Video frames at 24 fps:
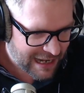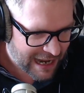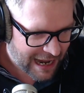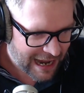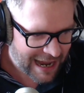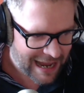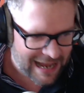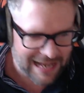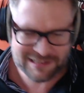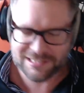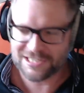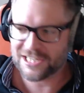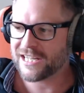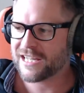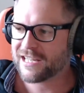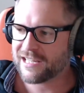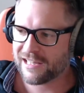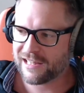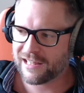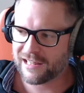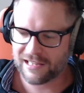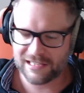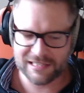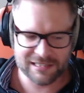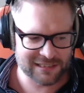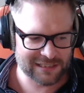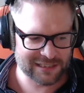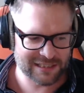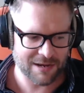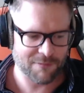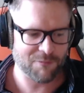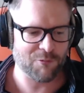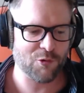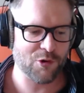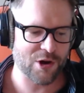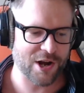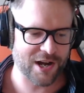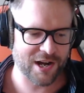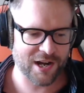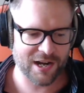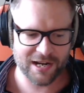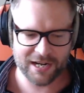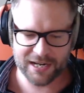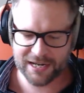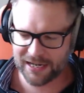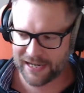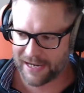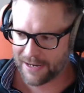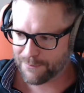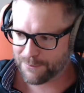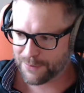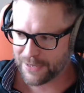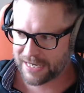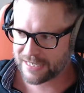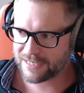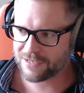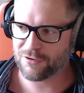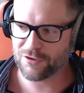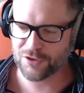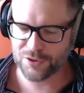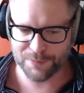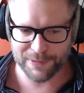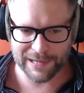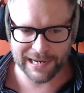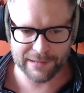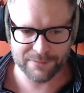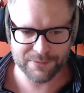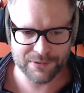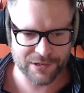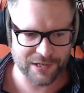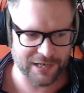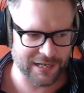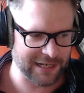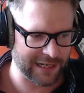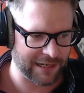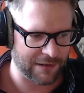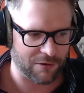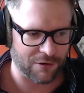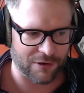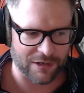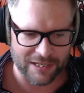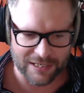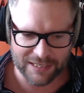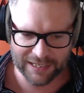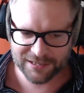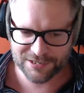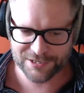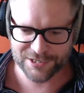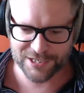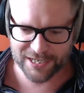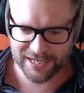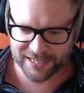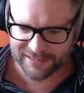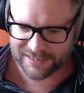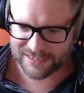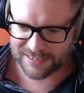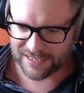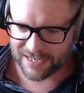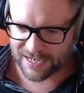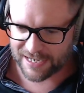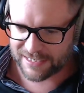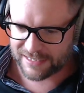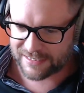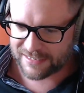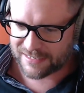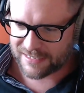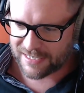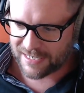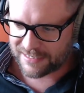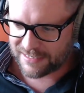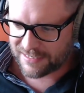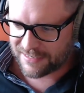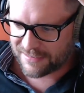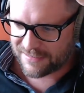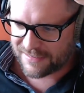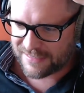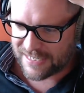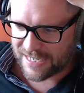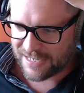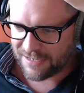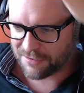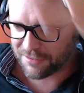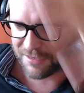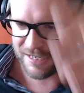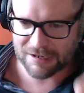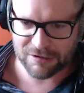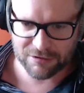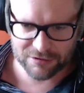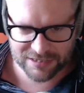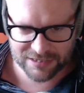article somewhere in a big newspaper on an internet site. I didn't see anything on